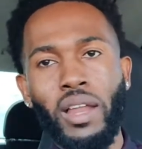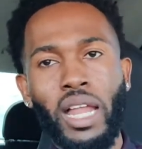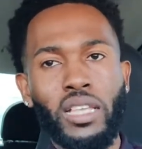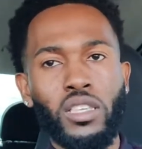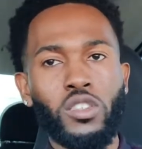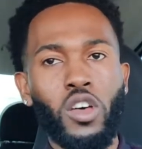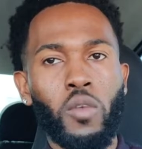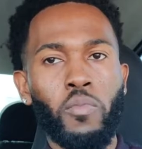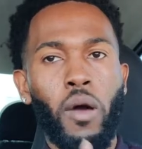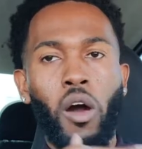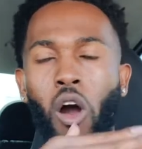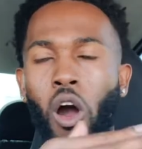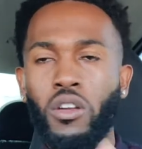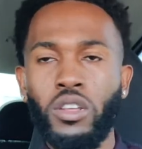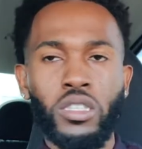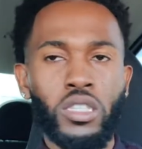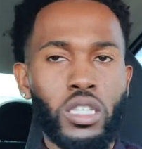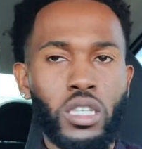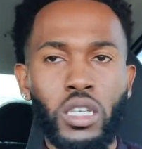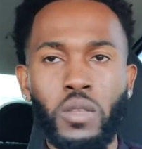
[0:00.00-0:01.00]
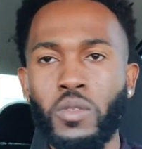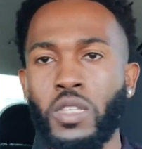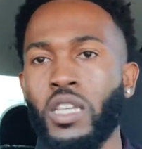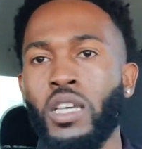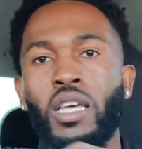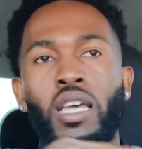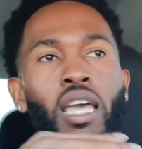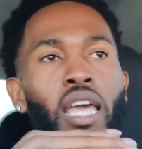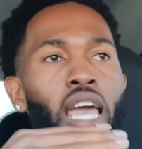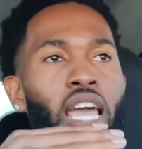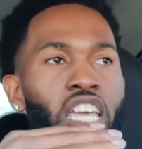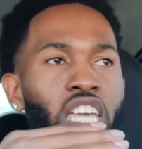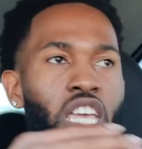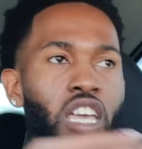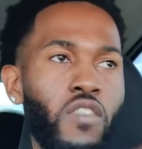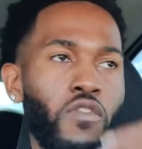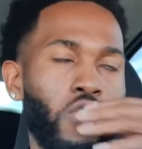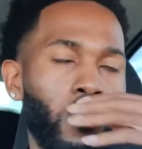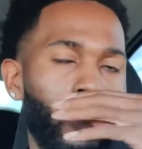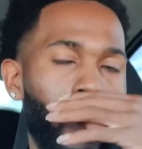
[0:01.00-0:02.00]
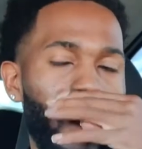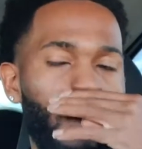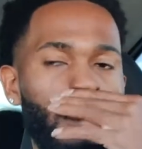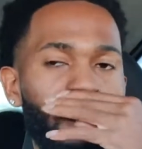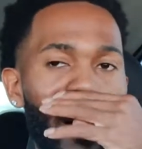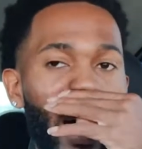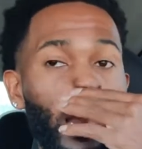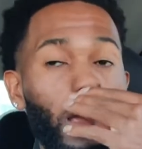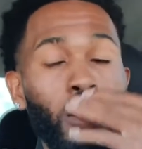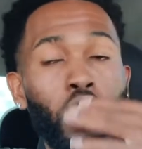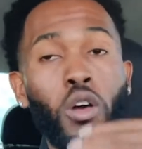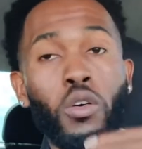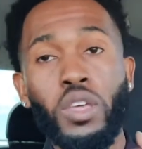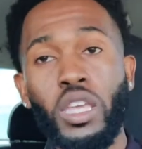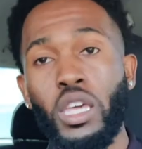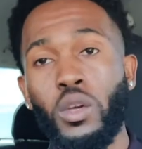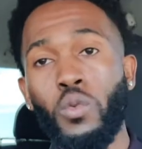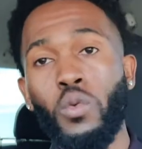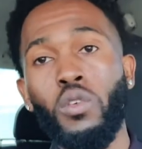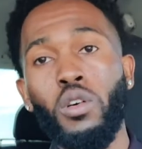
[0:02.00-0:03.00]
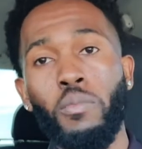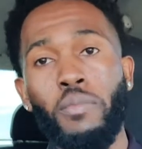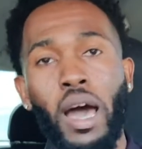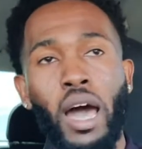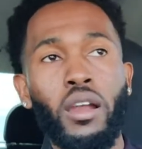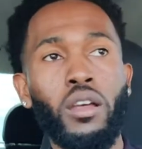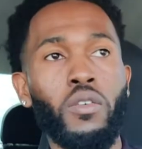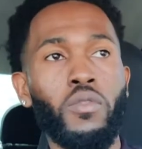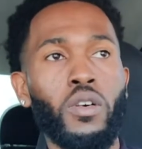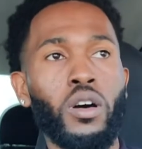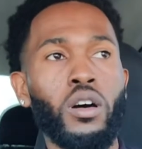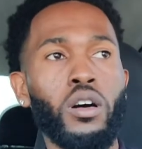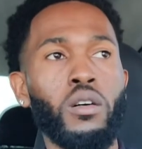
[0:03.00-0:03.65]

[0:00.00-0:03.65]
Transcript: I like to talk about all the teams and give, everybody, equal amount of,